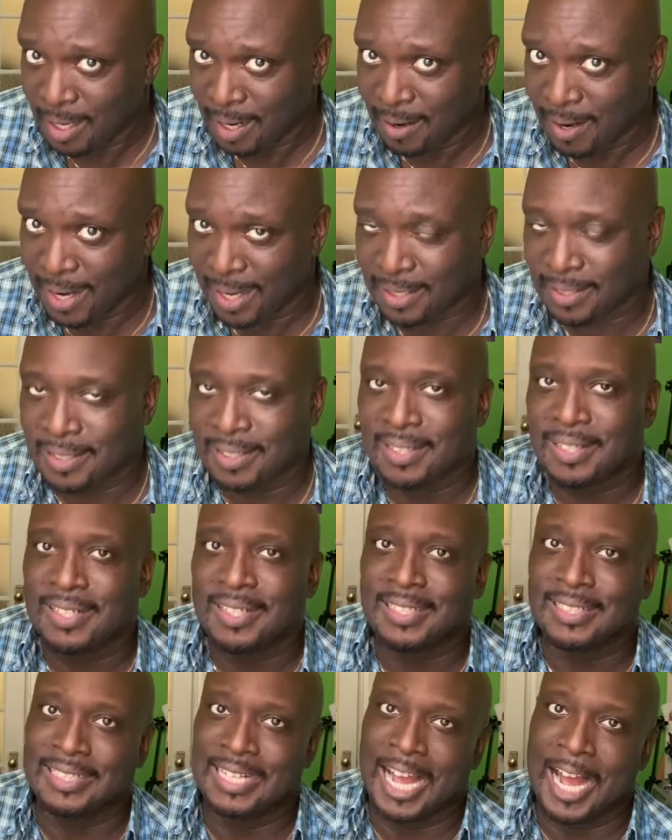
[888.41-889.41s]
All right.
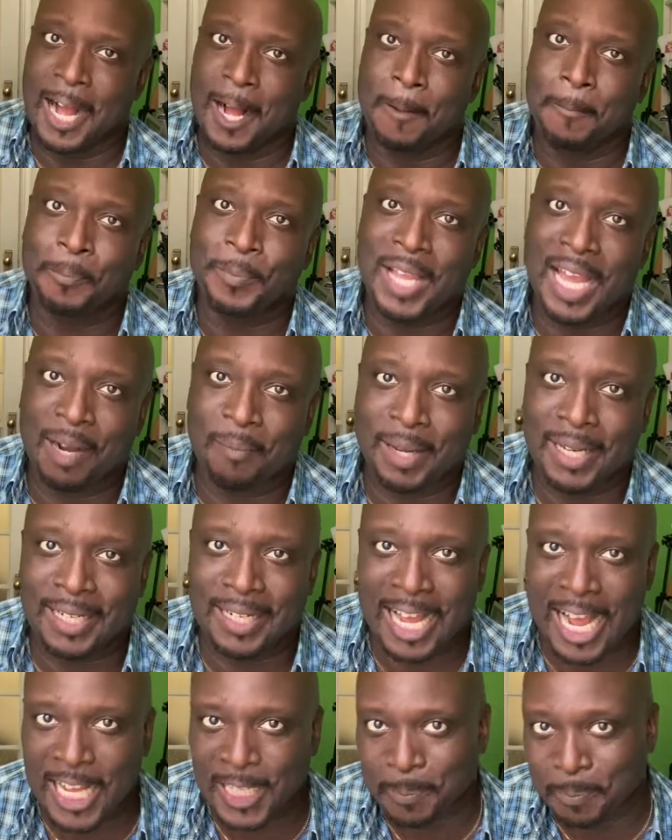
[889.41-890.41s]
Now, anime
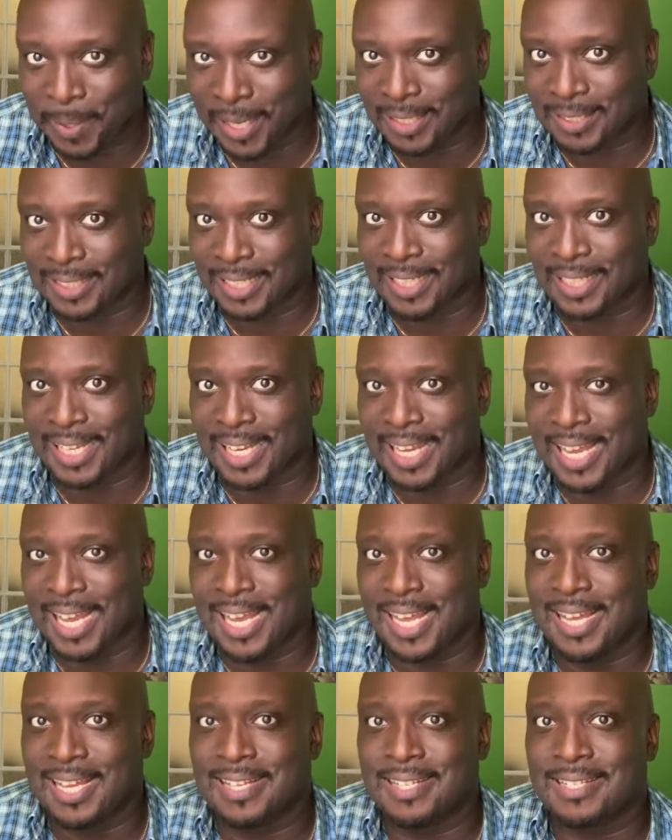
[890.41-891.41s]
glass painting
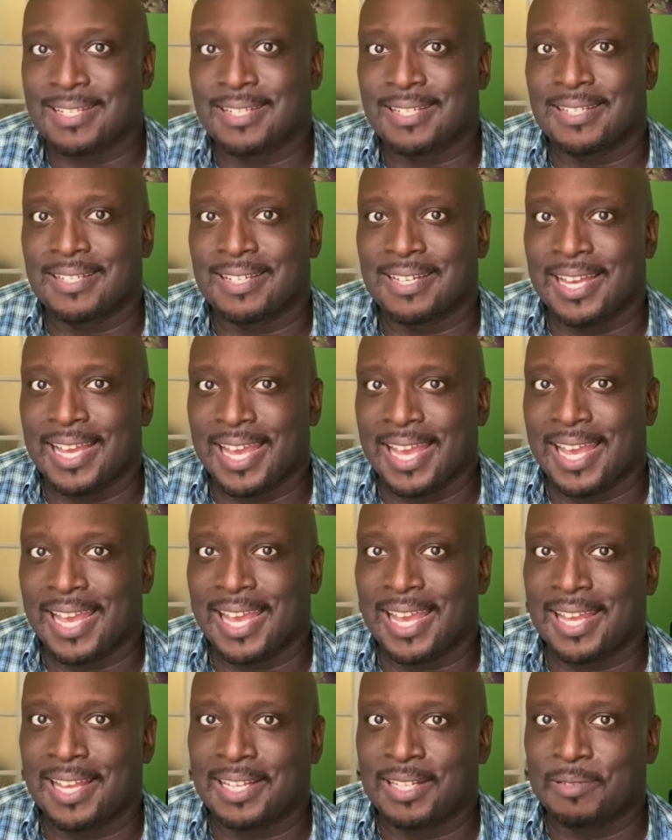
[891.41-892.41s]
is
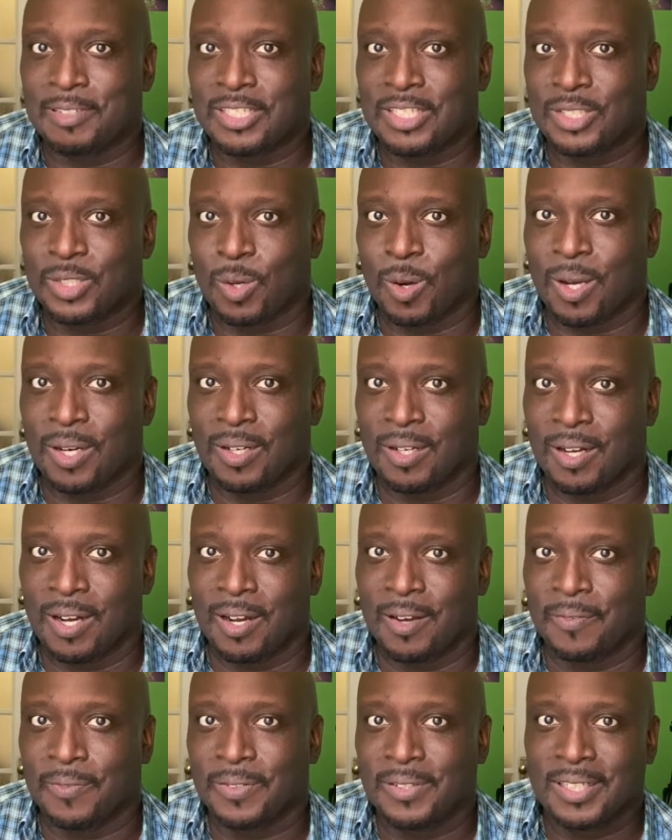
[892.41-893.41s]
a
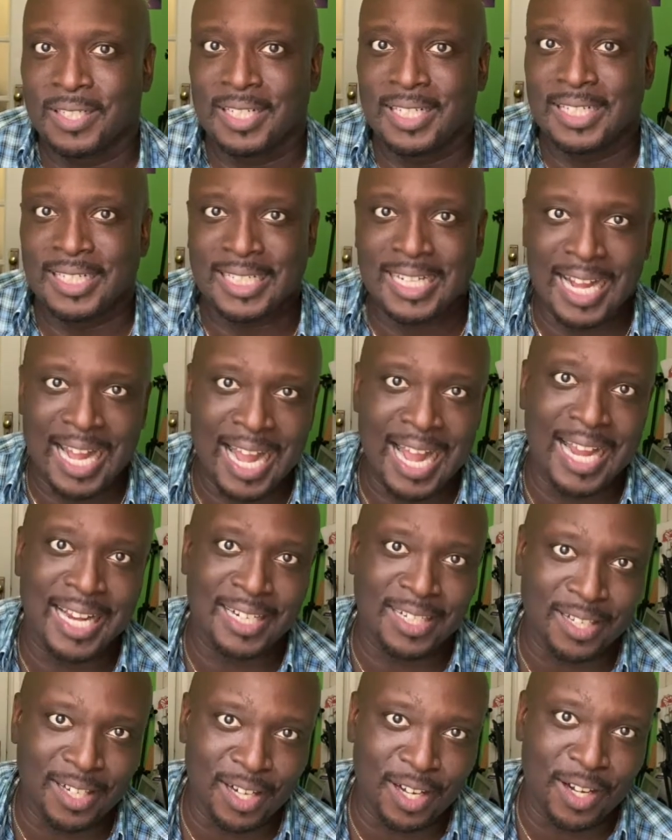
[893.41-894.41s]

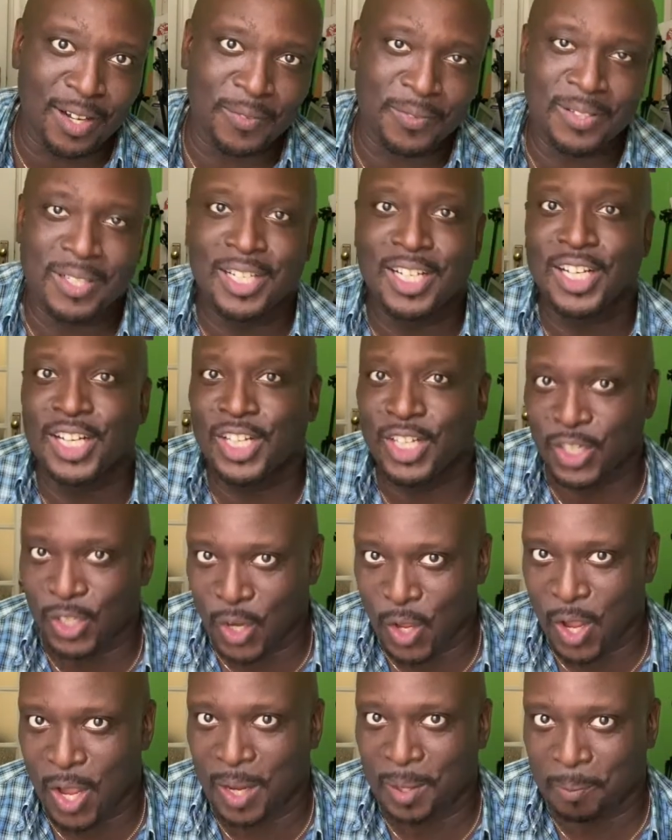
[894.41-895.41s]
kind of
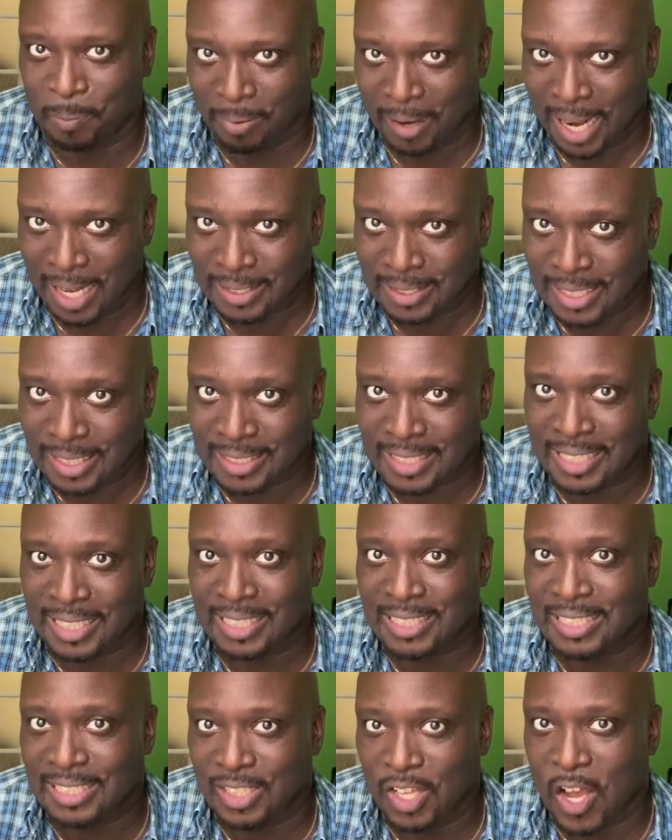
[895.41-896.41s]
long process.
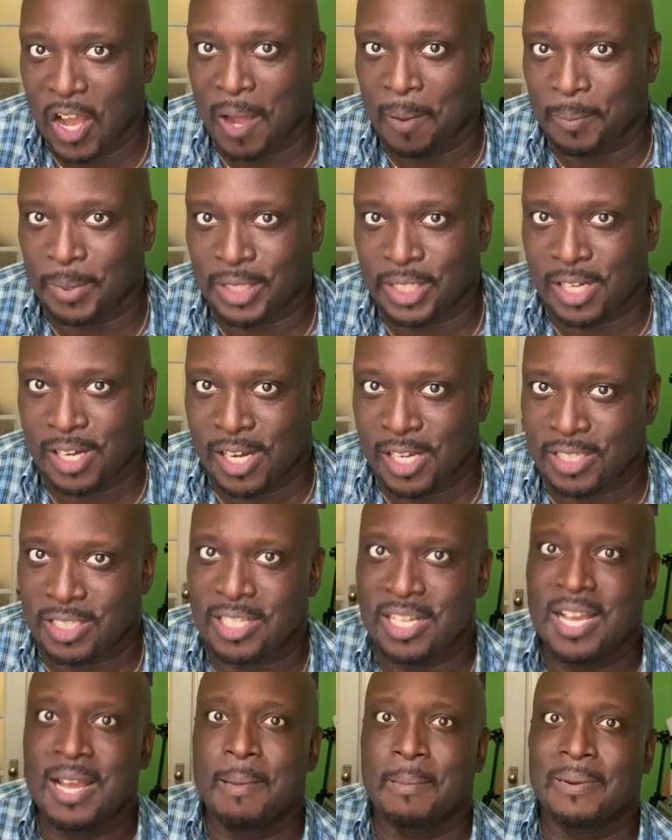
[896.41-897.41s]
And it's long because
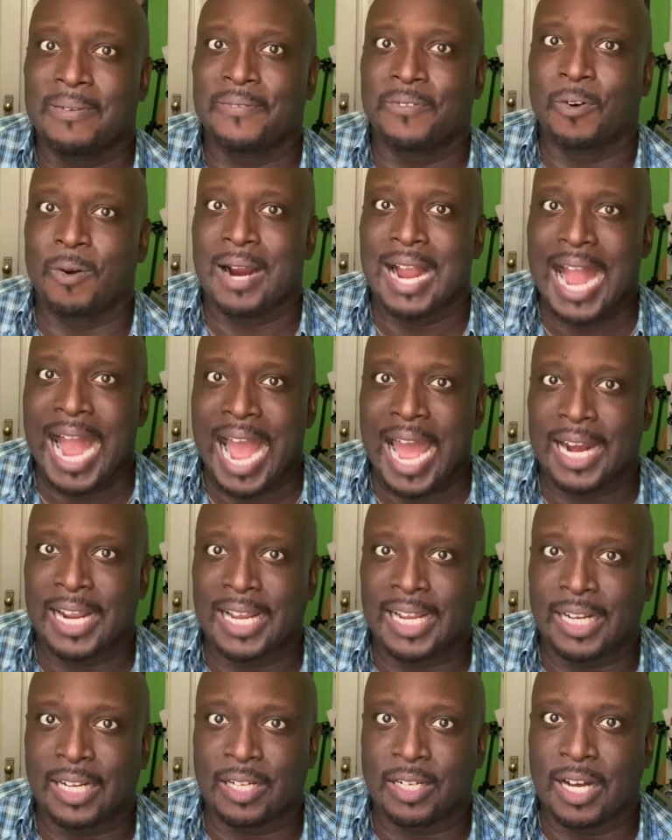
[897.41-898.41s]
before
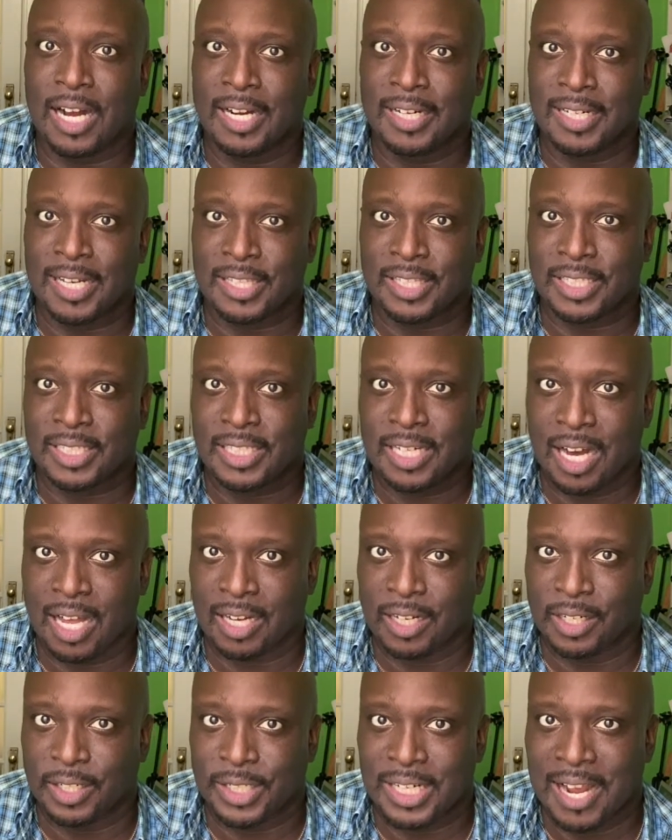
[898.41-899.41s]
adding another
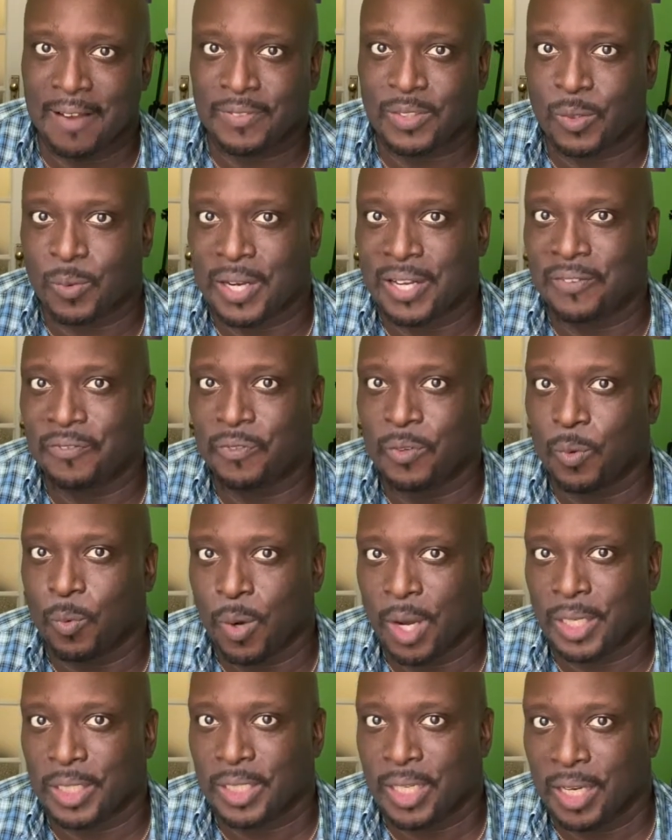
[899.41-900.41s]
color, you have to wait for
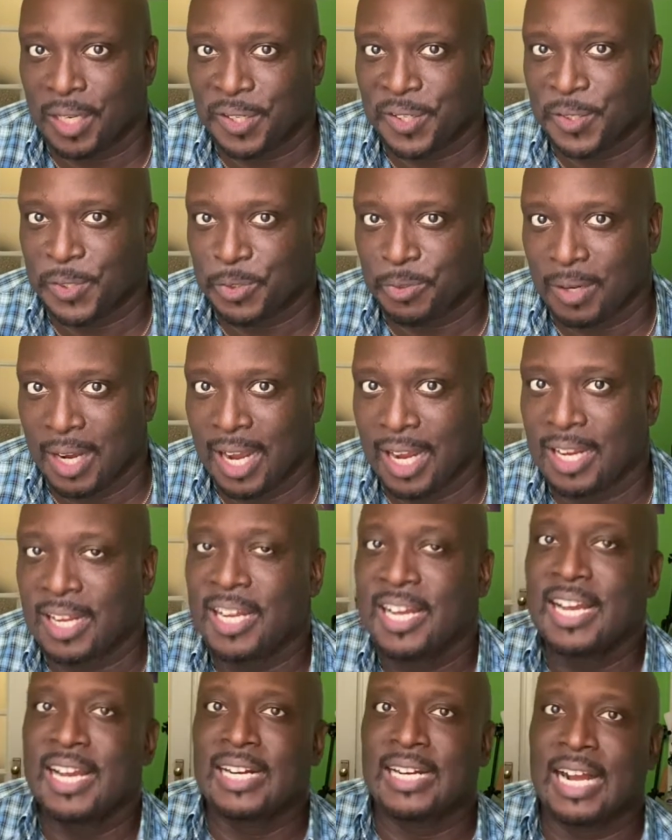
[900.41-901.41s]
one color to dry.
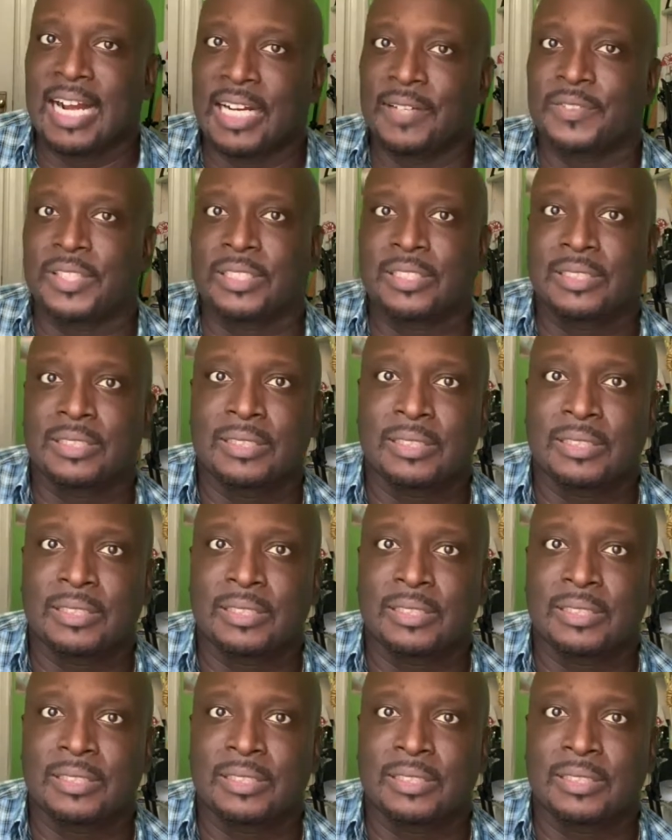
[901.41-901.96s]
Now, if the